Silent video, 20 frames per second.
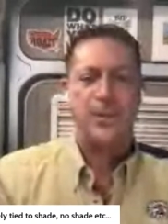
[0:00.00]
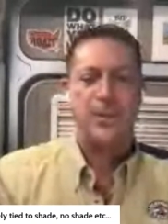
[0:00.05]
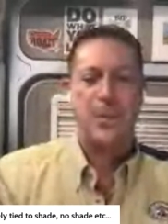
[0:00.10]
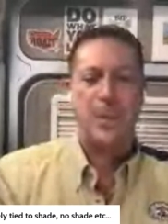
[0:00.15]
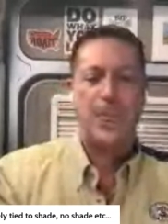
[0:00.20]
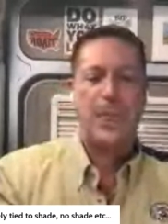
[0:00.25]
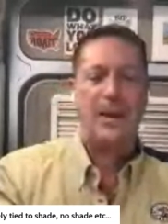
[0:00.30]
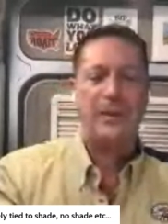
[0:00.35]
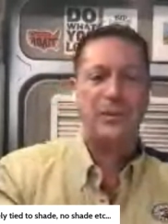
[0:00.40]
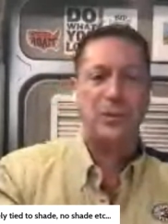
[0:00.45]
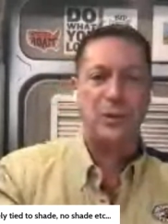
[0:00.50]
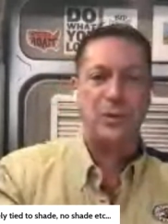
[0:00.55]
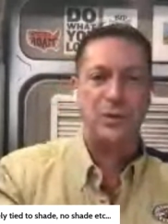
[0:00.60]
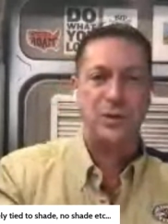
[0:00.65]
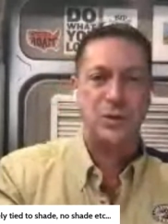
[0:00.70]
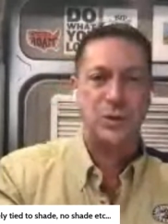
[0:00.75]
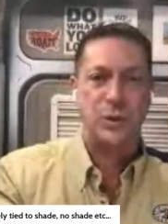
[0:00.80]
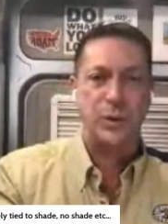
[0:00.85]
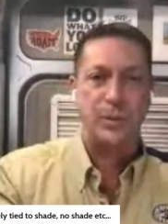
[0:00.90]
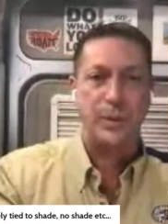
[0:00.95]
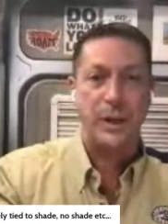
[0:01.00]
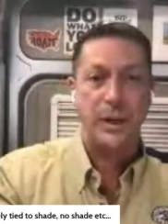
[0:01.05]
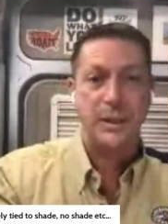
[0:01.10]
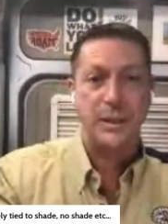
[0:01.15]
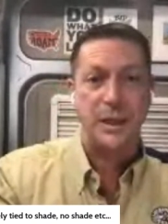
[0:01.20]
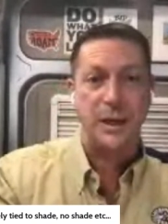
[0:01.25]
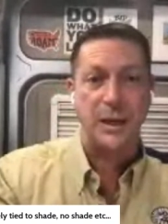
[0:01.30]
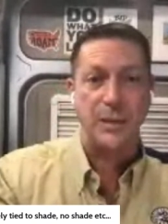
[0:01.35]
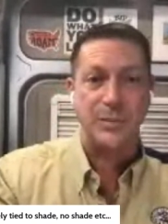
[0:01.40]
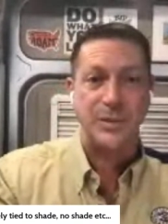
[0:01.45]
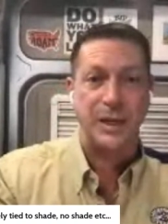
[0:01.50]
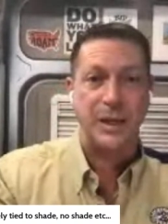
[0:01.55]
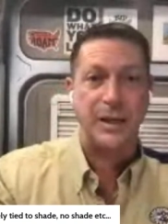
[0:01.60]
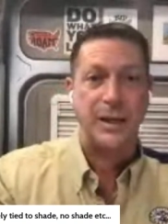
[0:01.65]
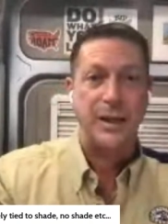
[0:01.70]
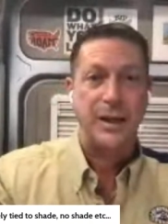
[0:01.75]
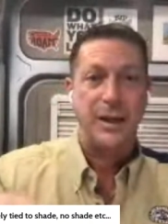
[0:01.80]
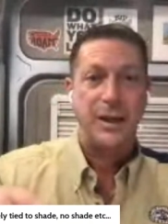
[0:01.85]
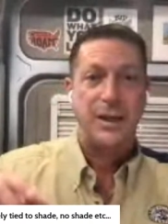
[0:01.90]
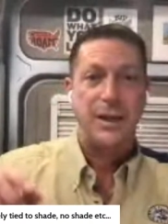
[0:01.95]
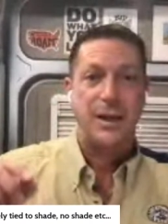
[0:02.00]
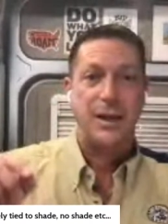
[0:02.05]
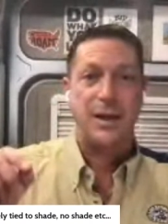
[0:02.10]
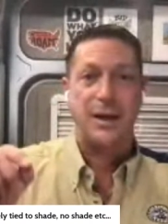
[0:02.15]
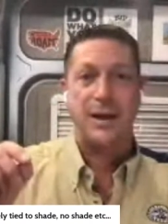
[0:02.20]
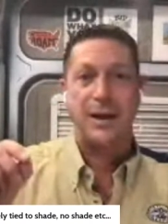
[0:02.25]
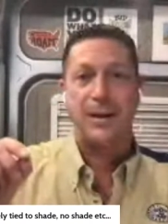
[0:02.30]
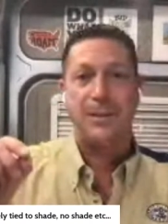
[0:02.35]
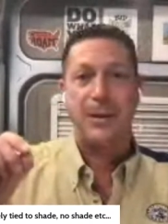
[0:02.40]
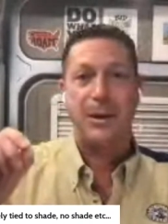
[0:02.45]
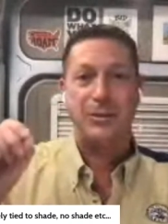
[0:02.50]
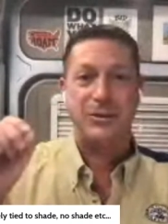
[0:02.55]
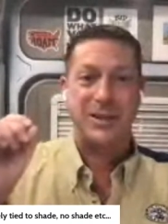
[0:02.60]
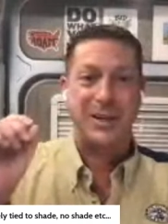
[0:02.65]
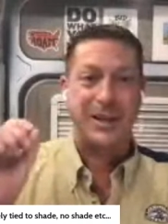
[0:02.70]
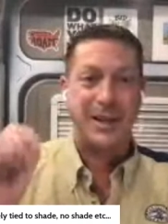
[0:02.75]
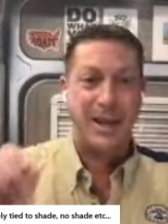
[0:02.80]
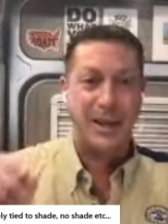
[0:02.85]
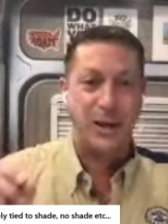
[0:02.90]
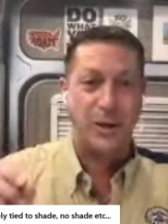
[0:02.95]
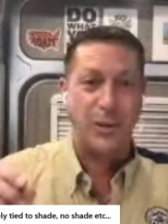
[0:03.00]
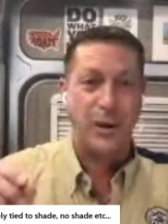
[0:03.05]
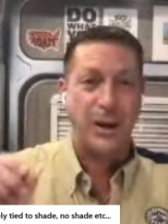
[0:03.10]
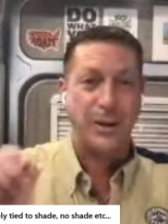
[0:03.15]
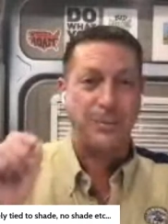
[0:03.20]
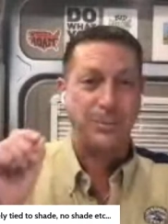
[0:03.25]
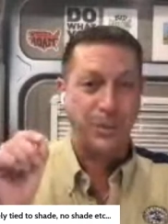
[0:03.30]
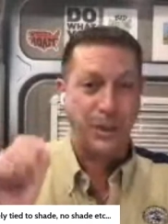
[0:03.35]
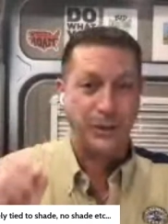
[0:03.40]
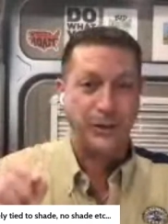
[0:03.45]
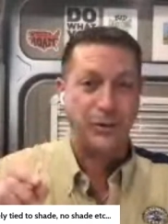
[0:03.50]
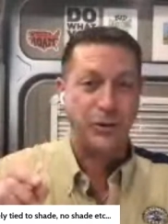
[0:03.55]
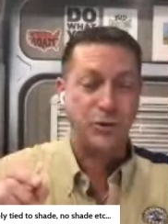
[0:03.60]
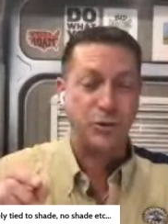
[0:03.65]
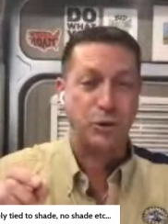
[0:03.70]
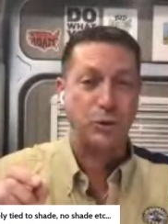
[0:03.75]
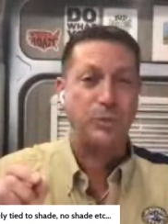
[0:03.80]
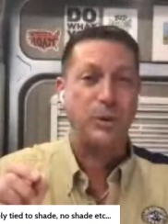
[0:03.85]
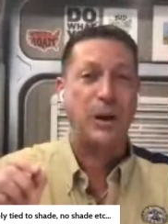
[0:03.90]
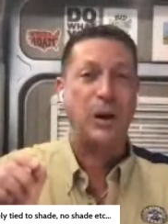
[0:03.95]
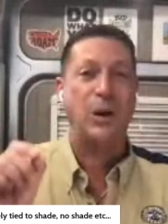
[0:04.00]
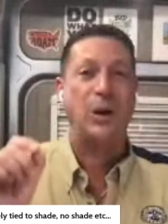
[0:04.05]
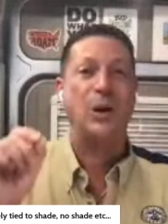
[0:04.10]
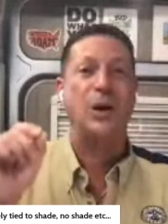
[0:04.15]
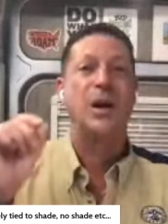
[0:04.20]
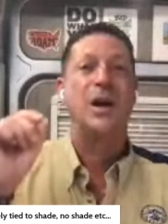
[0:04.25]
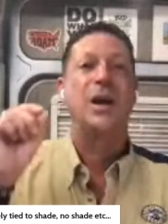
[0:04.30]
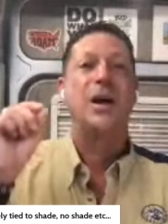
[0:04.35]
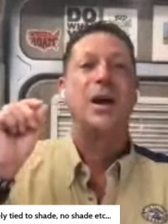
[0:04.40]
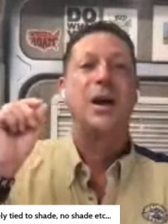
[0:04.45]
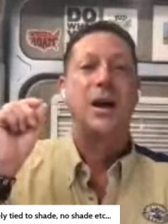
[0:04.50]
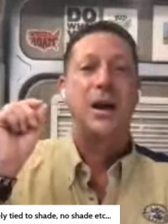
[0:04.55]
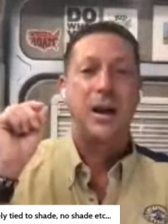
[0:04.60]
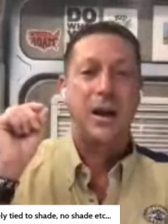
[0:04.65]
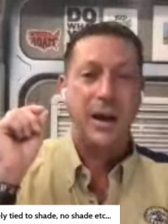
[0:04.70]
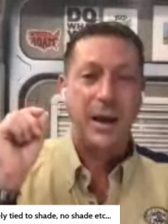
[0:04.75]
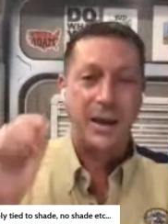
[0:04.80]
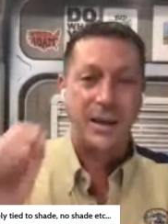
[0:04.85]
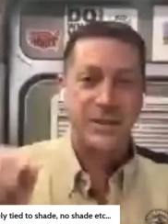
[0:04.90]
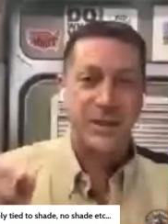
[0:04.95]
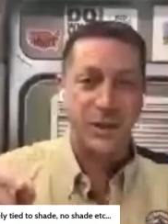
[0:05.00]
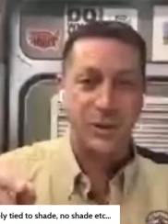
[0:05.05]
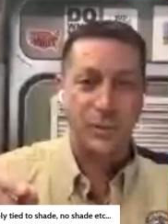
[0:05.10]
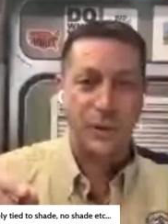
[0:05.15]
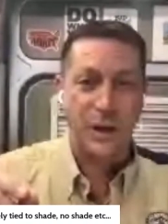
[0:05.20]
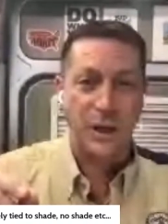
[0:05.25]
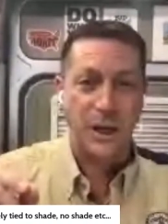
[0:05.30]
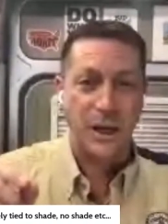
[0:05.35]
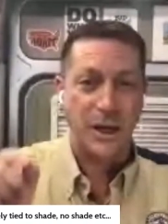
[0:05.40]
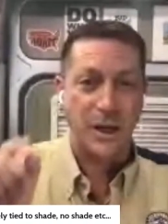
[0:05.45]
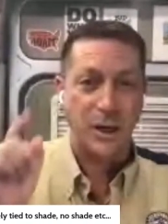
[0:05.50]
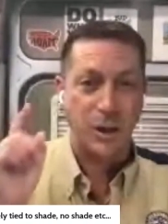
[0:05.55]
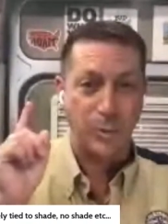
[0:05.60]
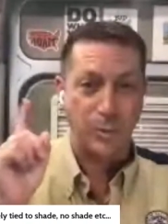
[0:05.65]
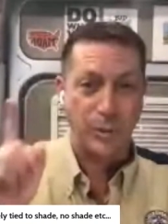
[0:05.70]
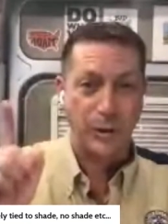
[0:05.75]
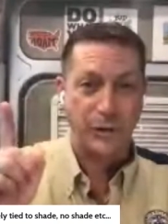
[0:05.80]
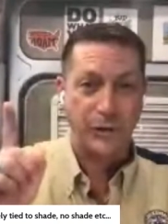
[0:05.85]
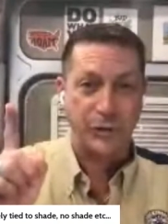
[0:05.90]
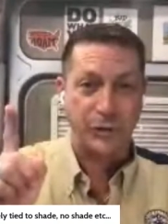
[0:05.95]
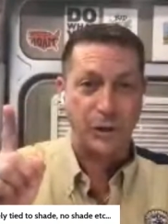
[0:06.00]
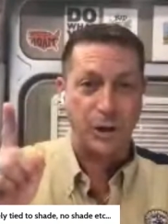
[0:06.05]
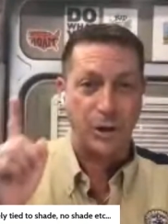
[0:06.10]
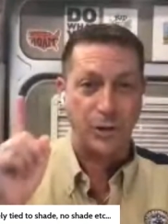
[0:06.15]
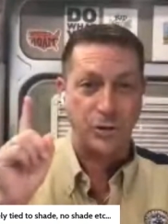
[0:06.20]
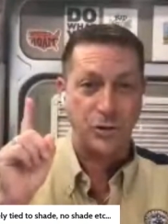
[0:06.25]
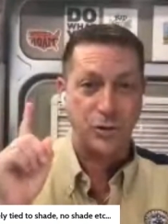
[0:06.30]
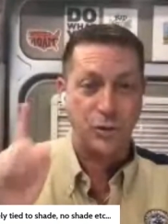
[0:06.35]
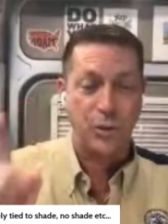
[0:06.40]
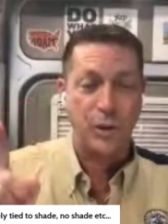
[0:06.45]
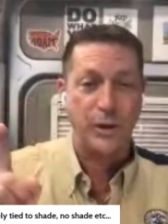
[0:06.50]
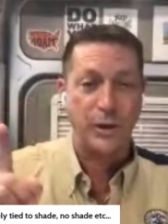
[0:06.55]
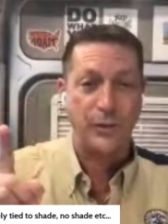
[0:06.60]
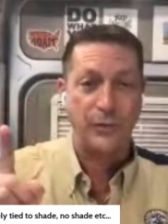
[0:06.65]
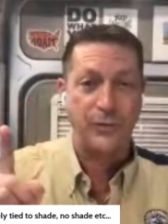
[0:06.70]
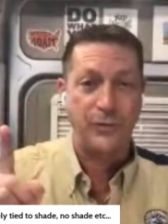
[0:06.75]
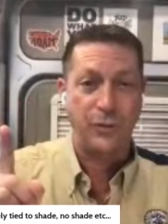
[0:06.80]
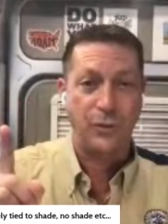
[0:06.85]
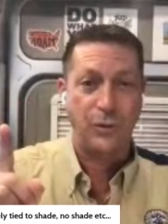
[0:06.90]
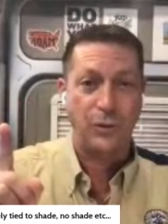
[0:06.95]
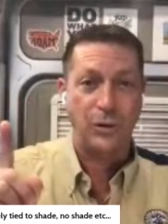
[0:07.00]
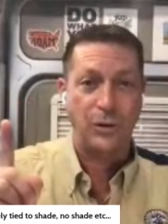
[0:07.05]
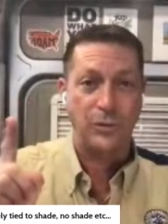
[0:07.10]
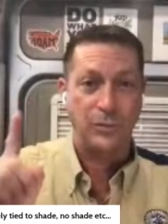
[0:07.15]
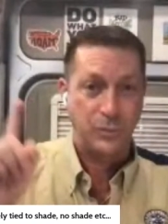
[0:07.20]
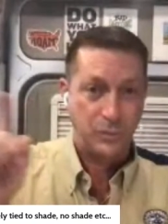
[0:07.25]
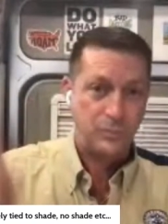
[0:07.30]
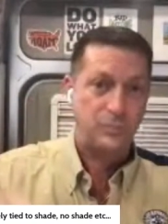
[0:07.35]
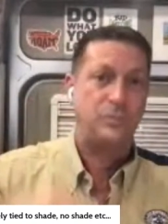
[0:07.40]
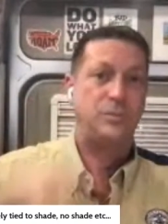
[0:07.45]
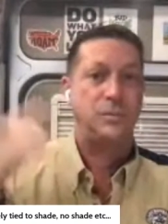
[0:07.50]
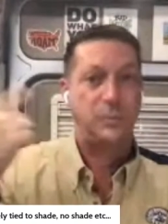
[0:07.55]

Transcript: Um, I've told this story many times that um, I was at a K O A, plugged in shore power, A C running, compressor on twenty-four